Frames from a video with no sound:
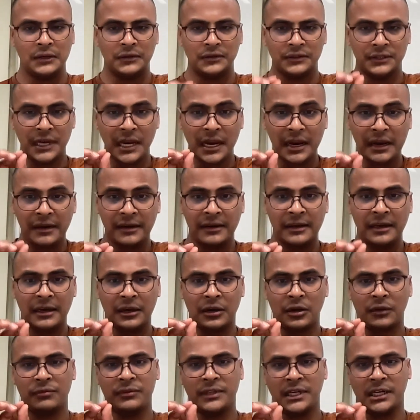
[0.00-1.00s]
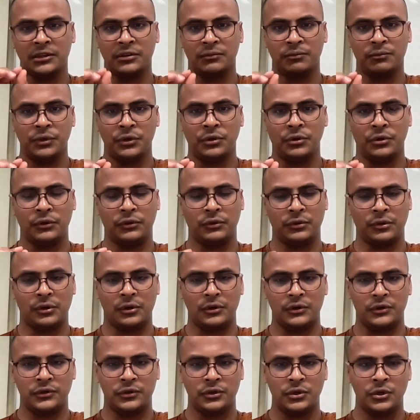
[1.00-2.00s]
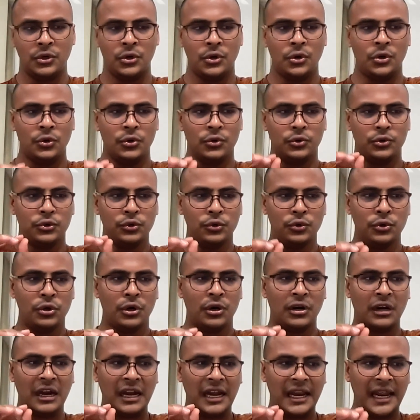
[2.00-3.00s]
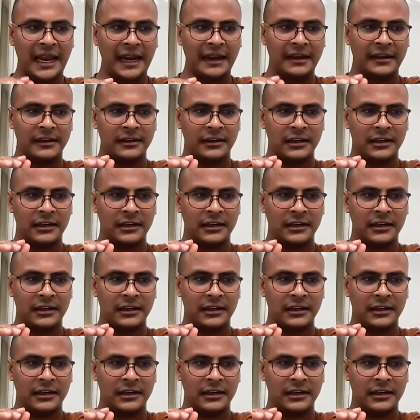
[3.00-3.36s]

Take care of that pure thoughts. Do not let